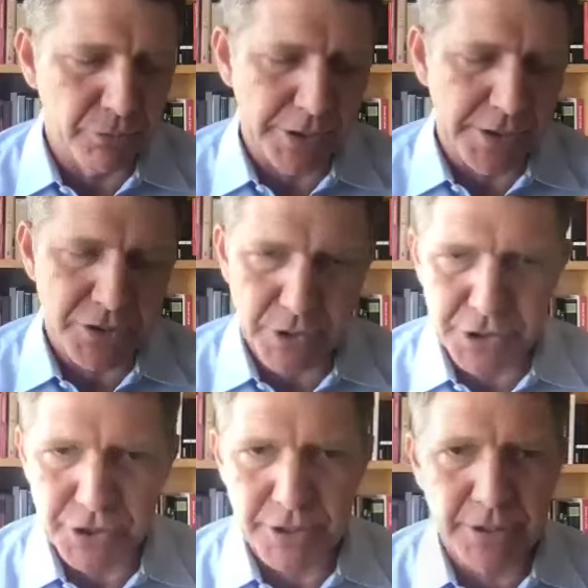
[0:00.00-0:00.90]
voting
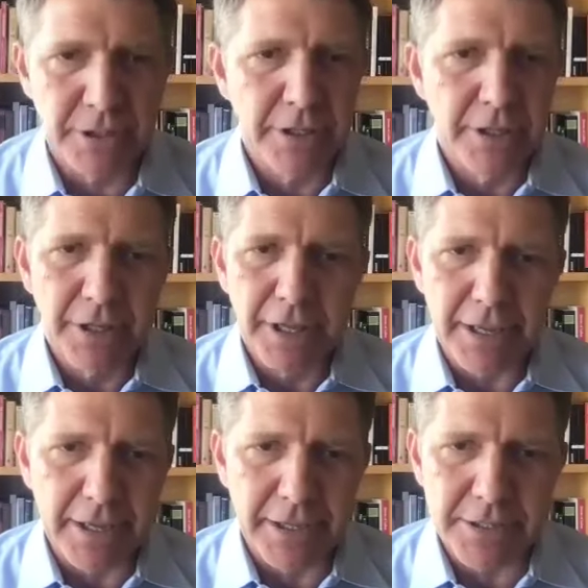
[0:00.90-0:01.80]
registration
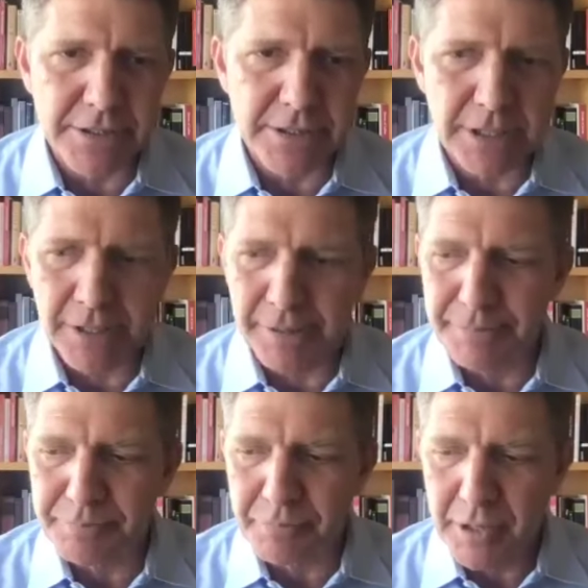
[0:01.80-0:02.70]
and
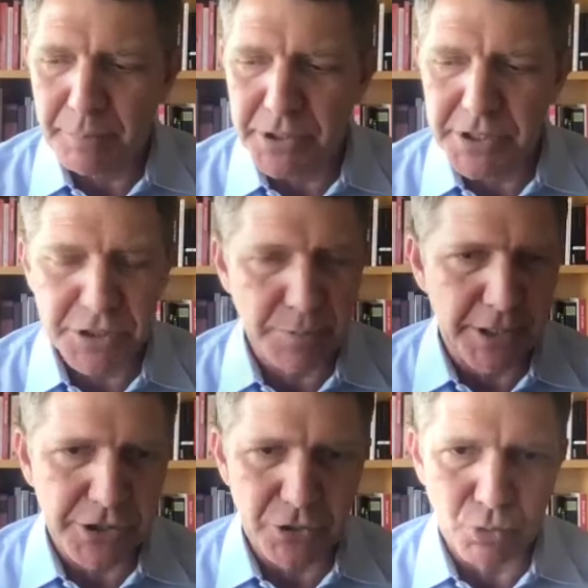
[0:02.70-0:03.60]
um,
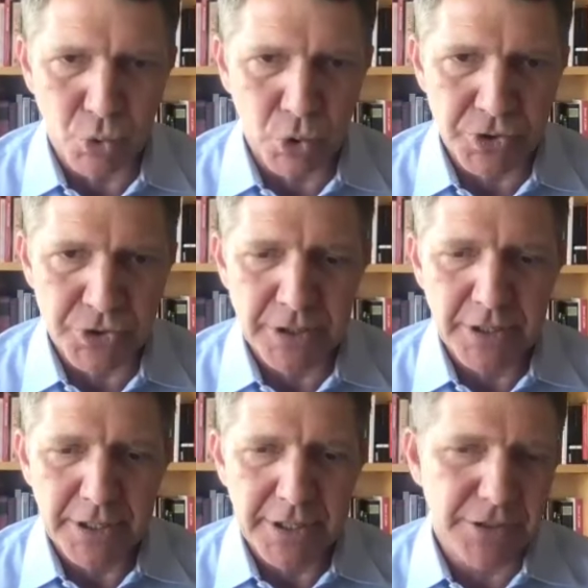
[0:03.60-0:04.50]
participation rules,
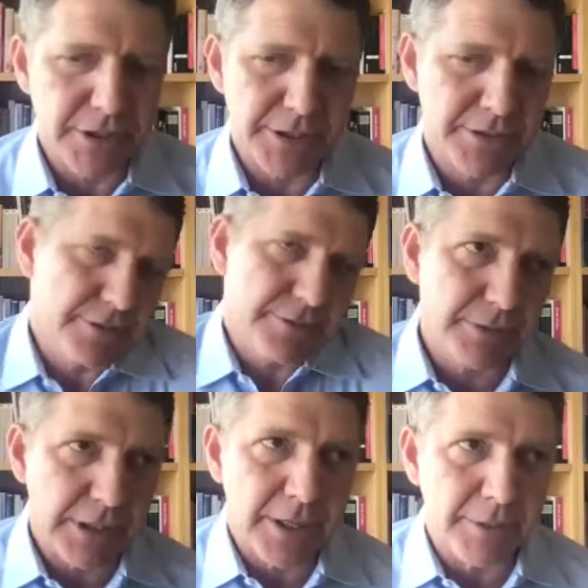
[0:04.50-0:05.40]
it's, it's,
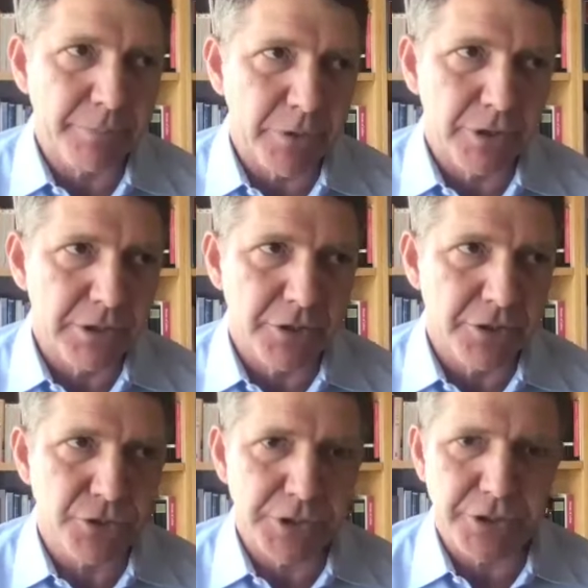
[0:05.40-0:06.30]
um, they're, they're
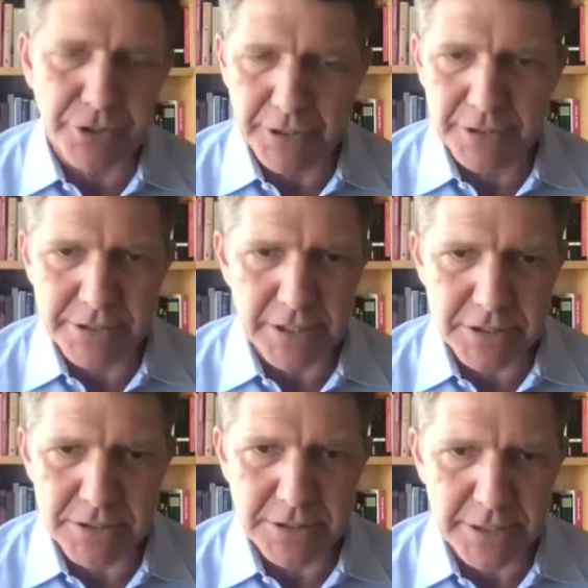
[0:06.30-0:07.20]
stricter in
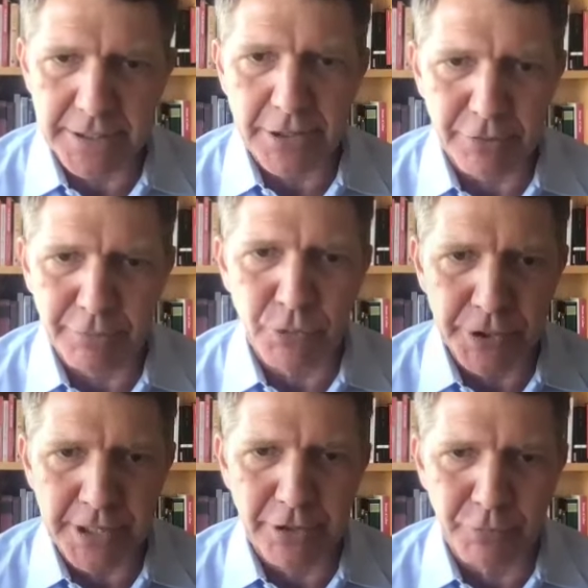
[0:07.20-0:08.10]
Texas than in
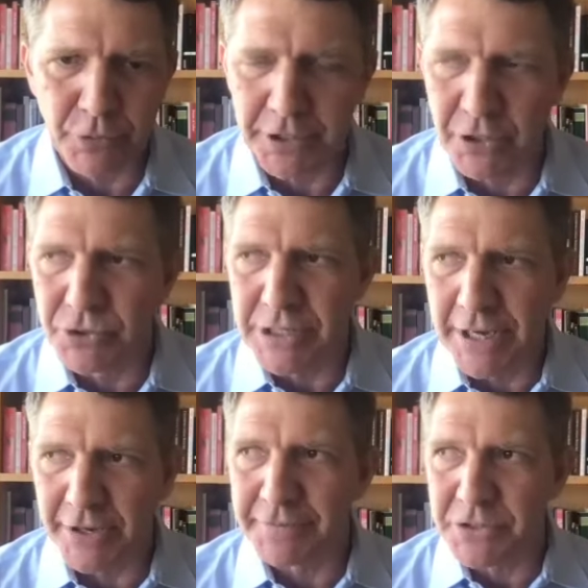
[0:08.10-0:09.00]
California. California goes
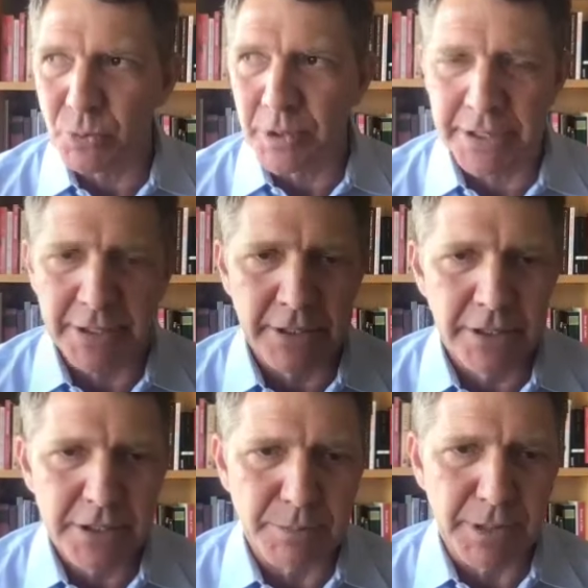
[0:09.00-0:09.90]
out of its way
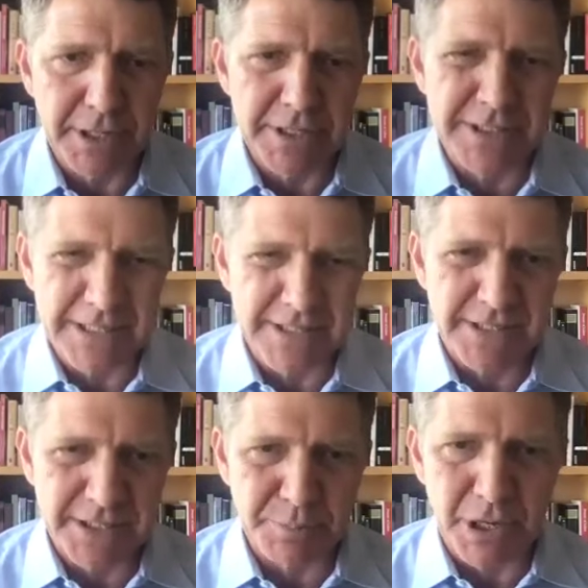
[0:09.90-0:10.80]
to make it as
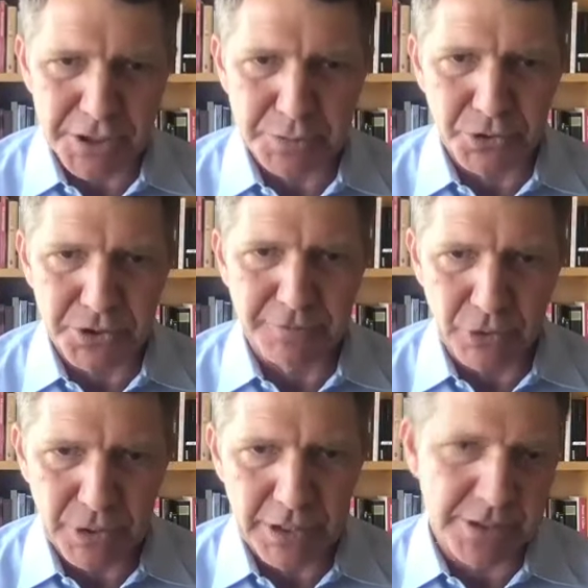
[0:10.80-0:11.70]
easy as possible to
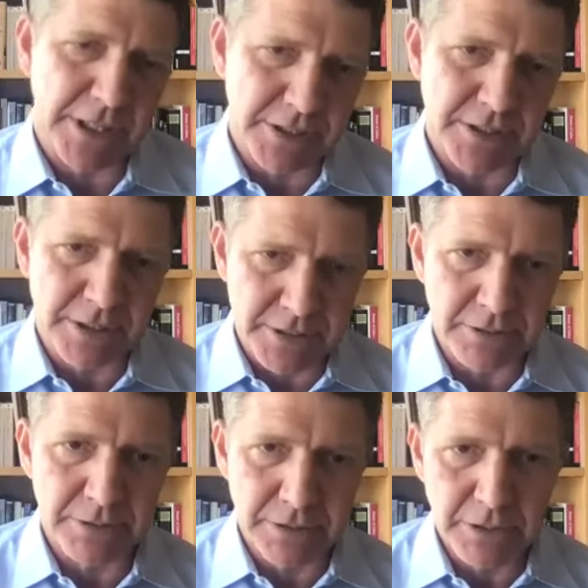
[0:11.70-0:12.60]
vote, and Texas
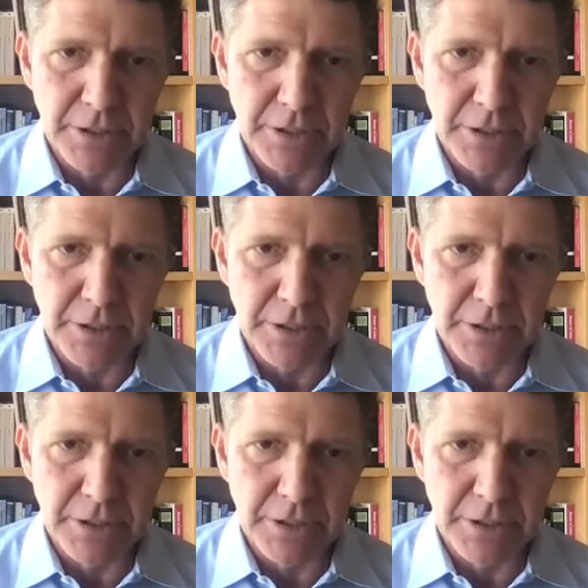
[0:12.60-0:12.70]
doesn't.